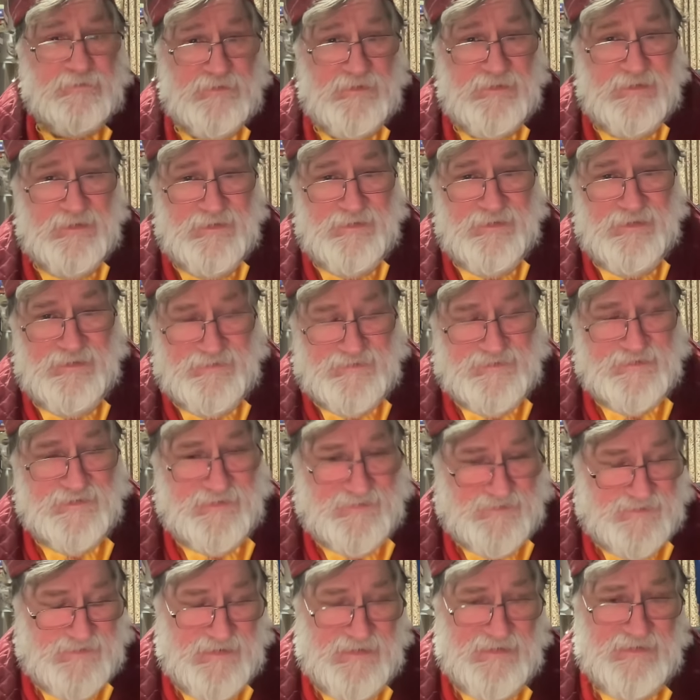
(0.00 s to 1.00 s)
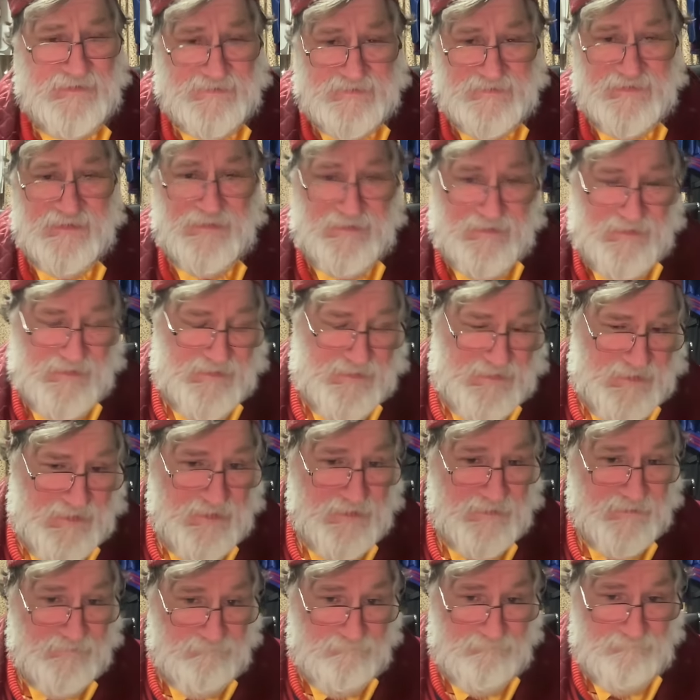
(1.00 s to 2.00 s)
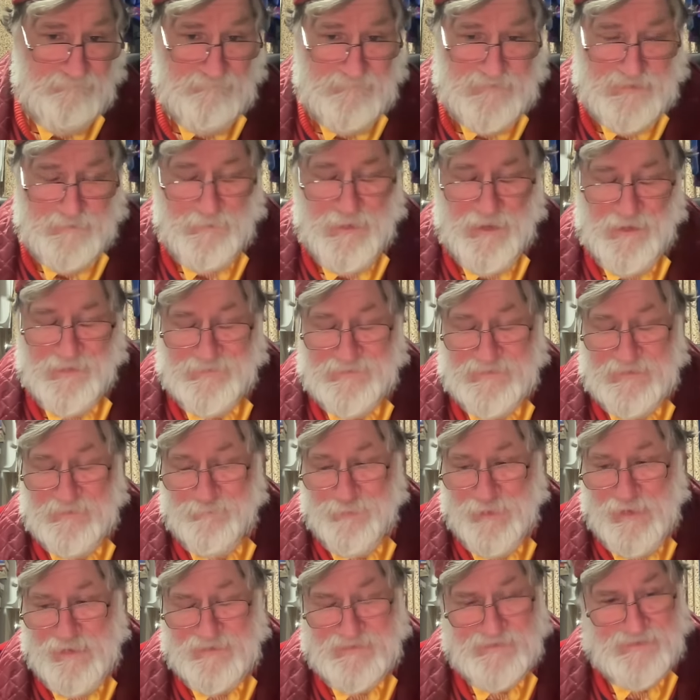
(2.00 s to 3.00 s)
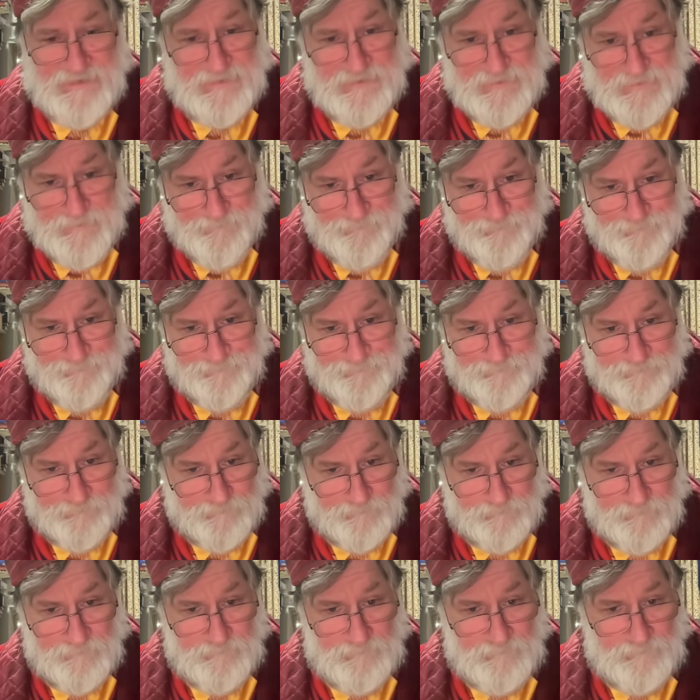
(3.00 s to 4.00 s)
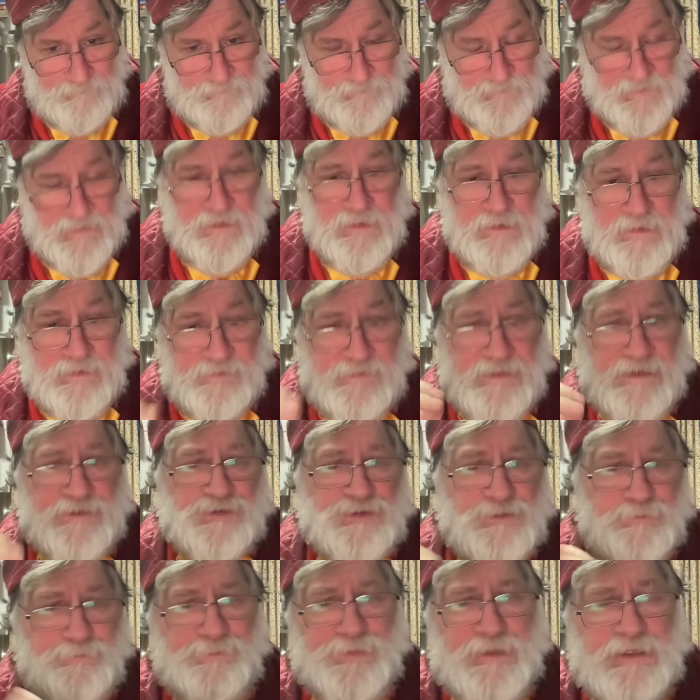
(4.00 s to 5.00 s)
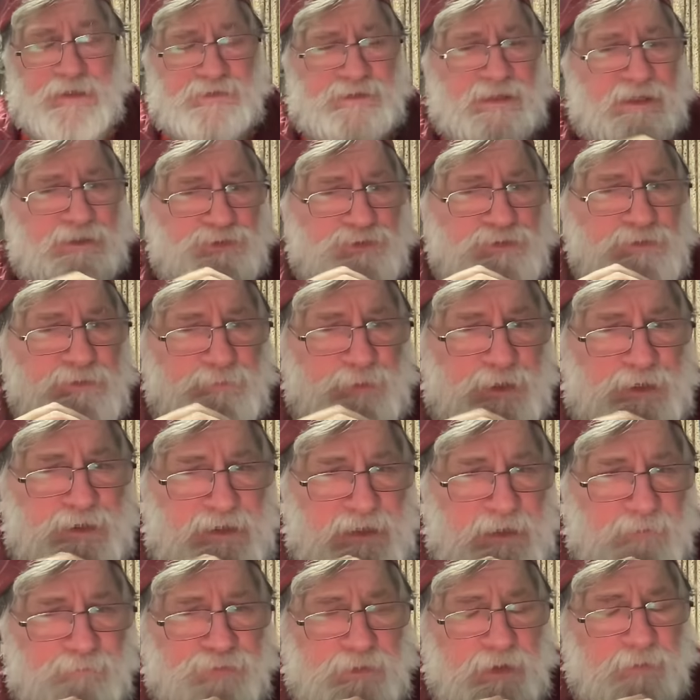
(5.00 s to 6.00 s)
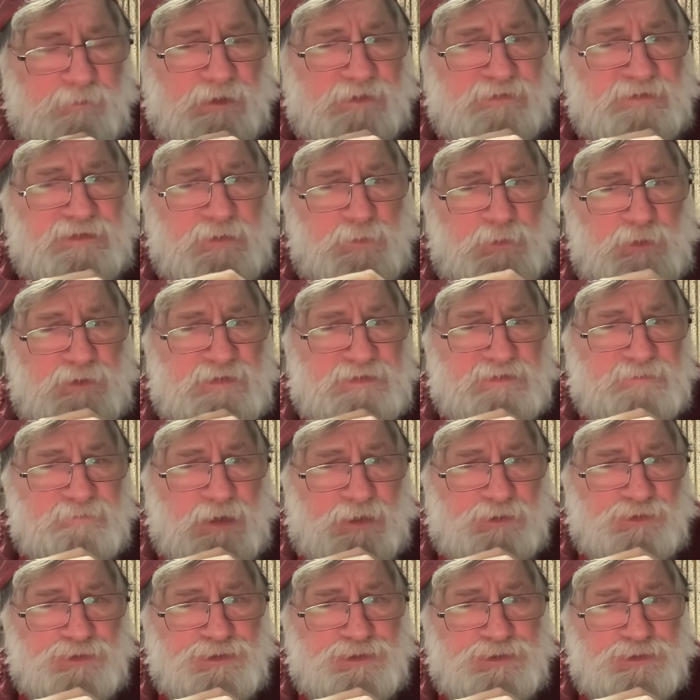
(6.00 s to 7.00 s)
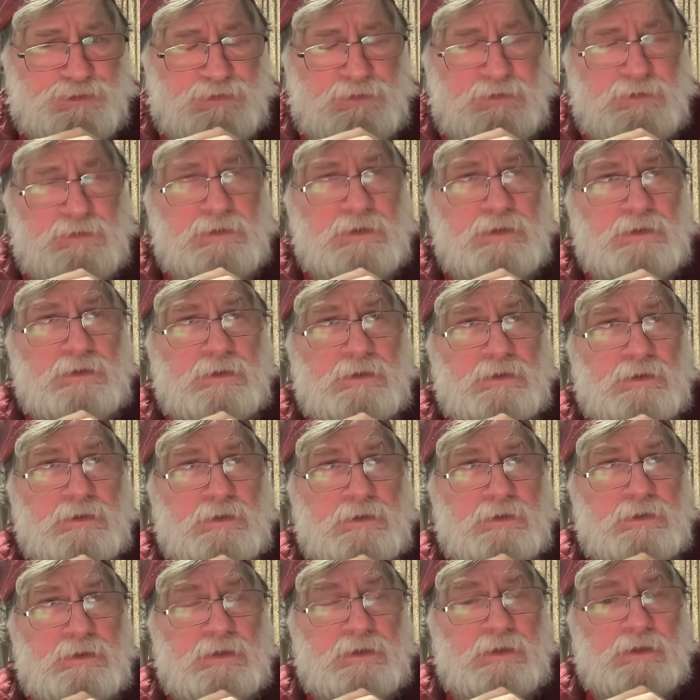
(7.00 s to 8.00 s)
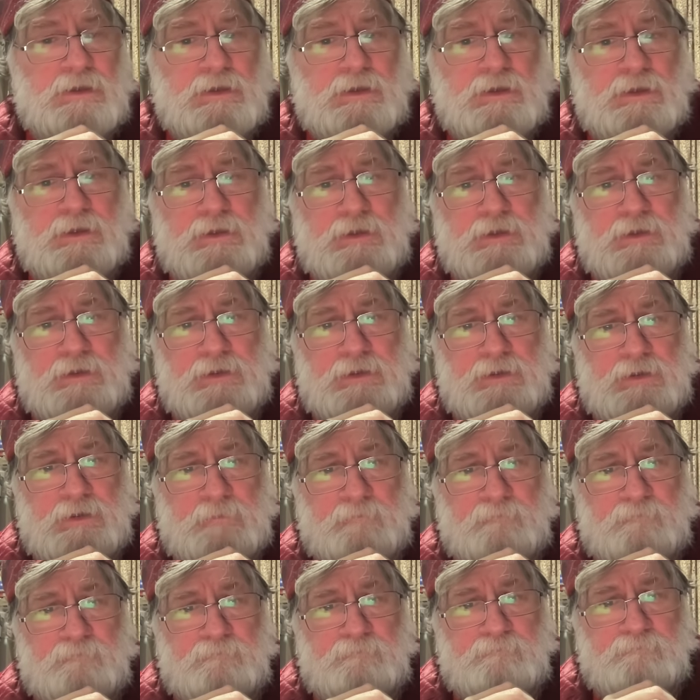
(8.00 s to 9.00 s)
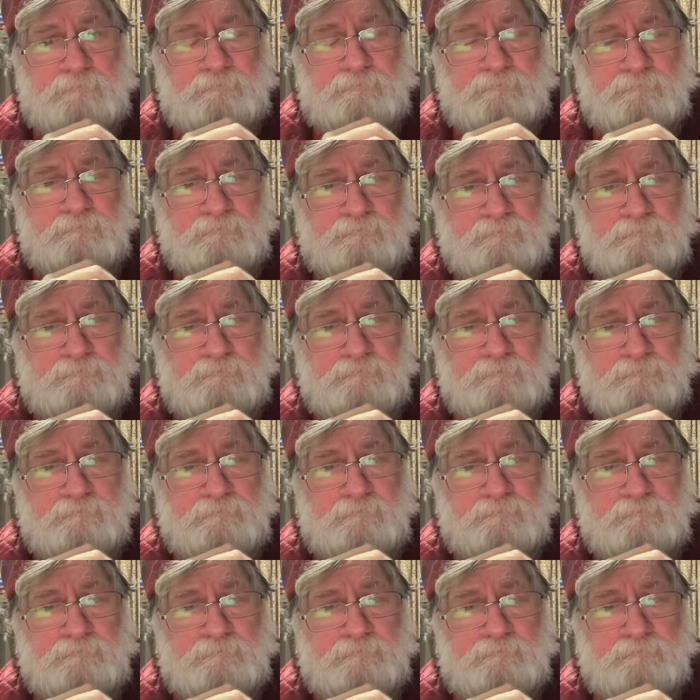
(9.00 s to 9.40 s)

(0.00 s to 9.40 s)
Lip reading: it succeeds in demanding Brexit, that should have been implemented with as much thought